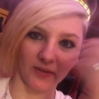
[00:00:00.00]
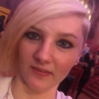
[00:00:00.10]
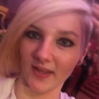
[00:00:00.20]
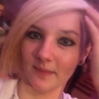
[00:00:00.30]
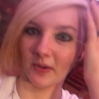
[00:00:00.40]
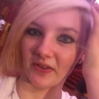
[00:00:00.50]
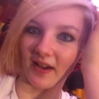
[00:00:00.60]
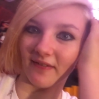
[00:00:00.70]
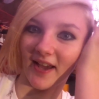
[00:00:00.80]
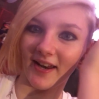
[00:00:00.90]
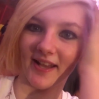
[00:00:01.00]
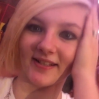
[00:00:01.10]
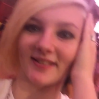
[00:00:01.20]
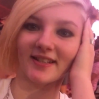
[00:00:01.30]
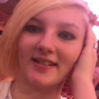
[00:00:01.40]
We like both have
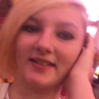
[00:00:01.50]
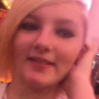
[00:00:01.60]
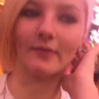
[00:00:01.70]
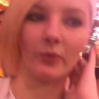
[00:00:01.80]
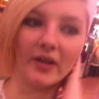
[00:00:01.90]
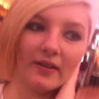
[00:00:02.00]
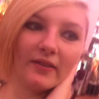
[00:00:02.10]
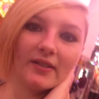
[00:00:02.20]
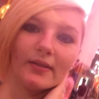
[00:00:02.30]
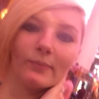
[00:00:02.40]
headaches because of one of the